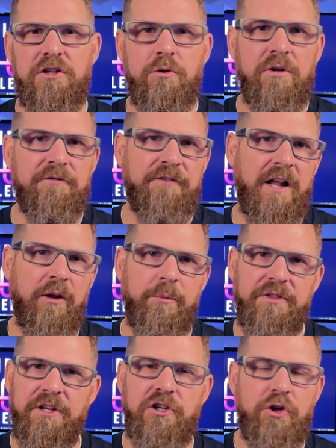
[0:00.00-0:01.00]
you can follow
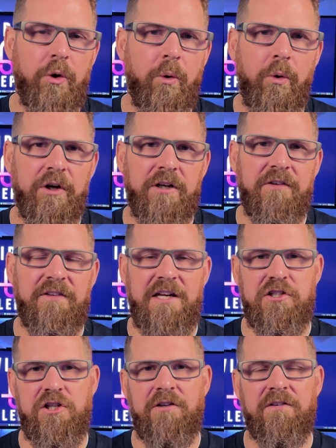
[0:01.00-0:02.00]
within your
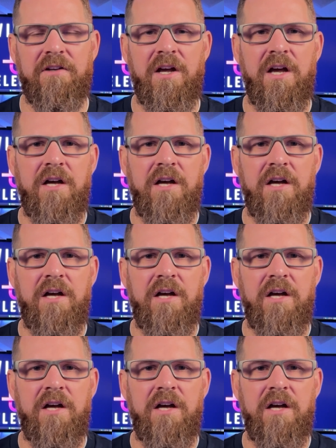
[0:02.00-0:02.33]
organizations